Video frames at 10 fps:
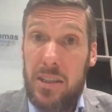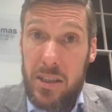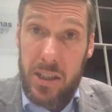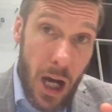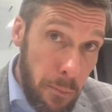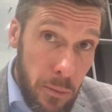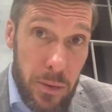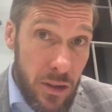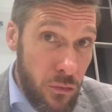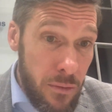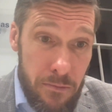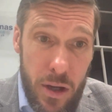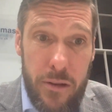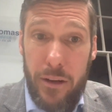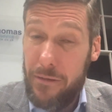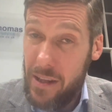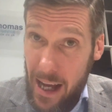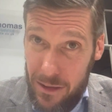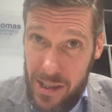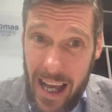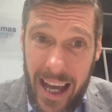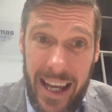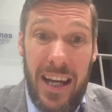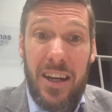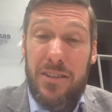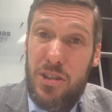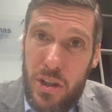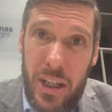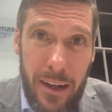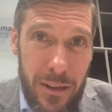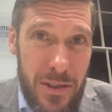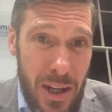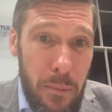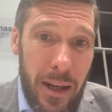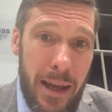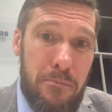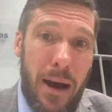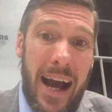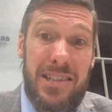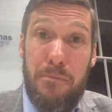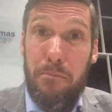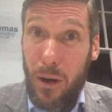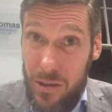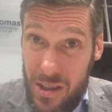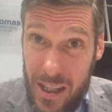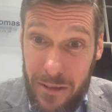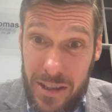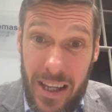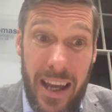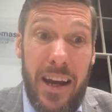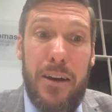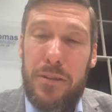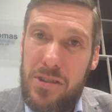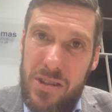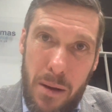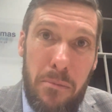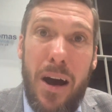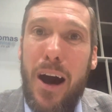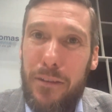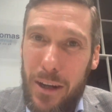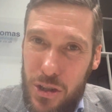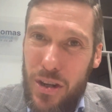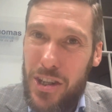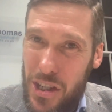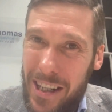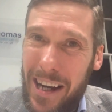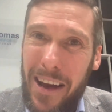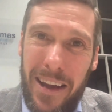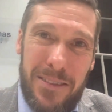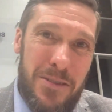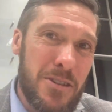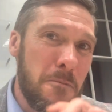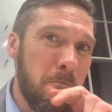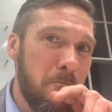Coupled with the removal of the LTA, this could have a double impact in positivity for some of our treasured clients.